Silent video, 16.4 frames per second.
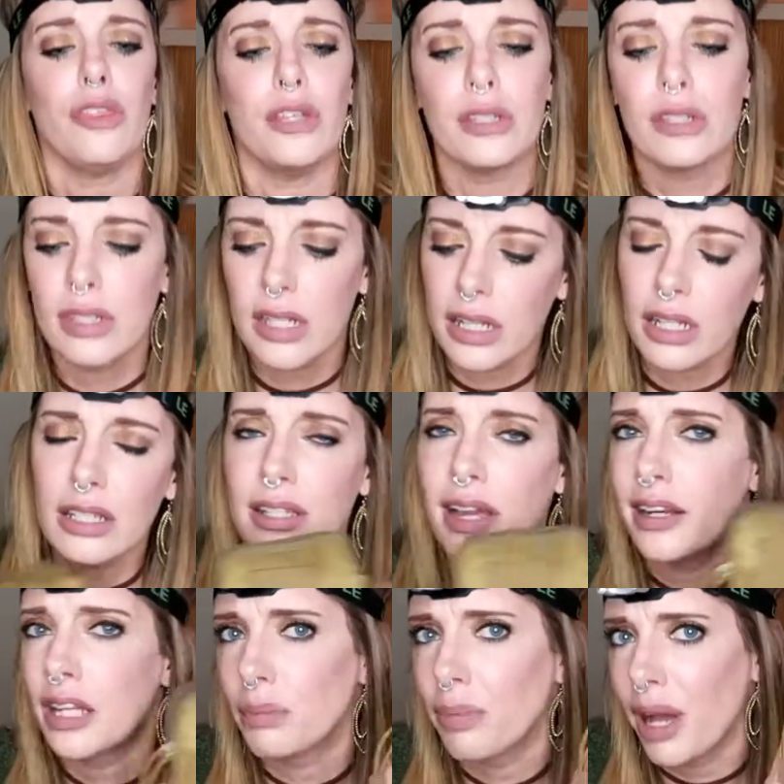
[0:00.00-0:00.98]
this teeny
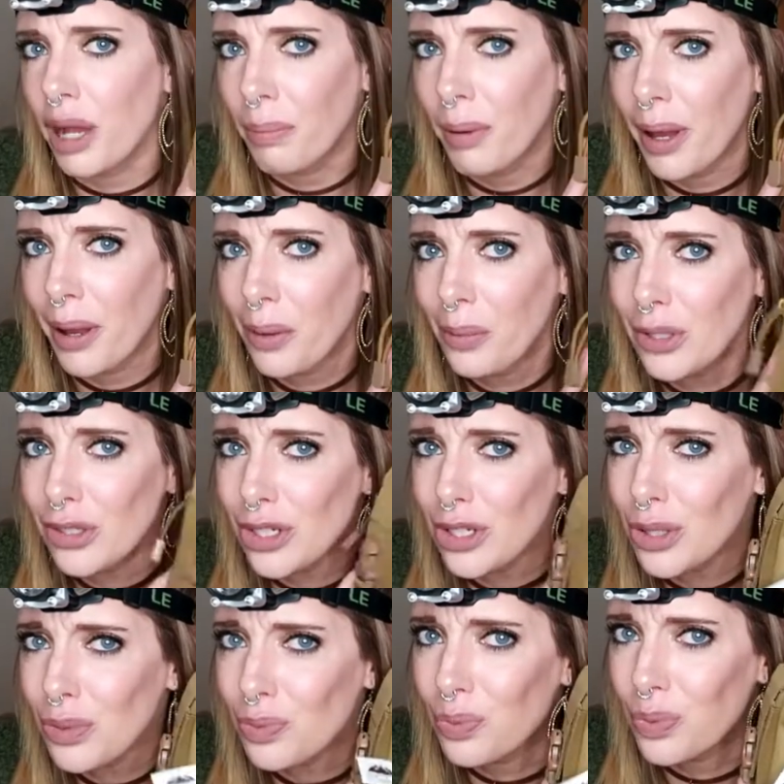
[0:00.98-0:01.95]
tiny backpack, which
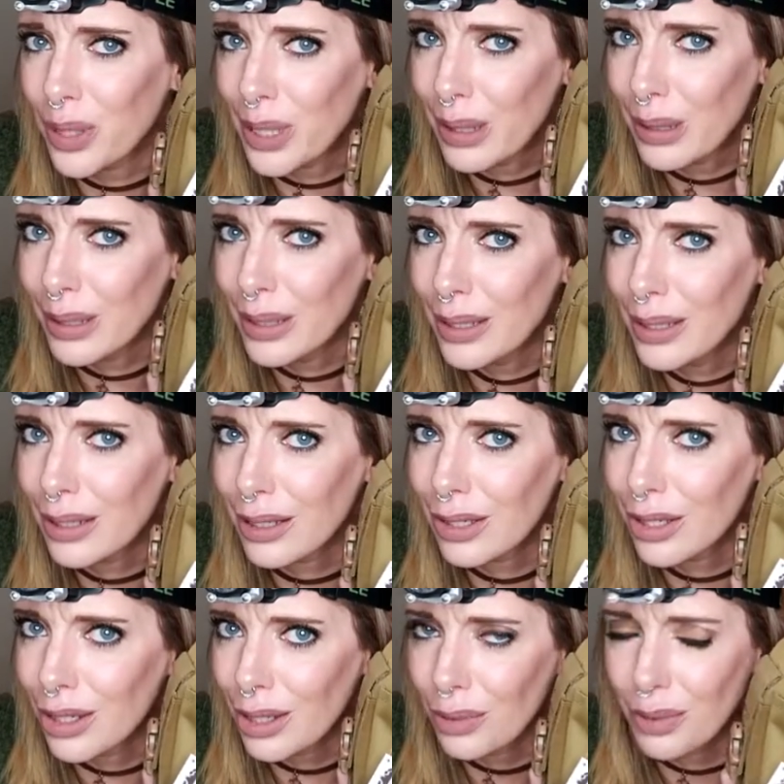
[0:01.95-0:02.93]
is really
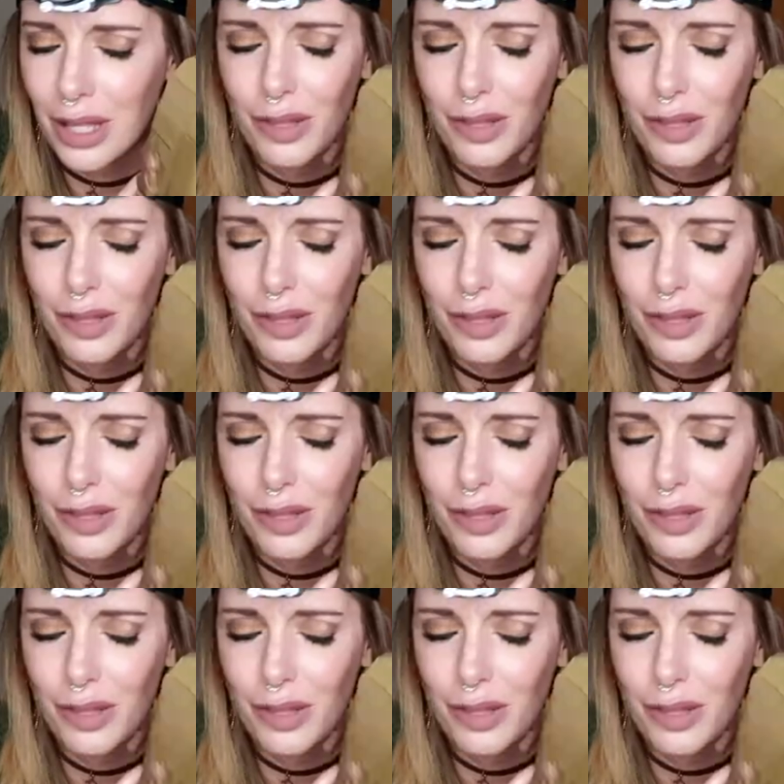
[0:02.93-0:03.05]
cute.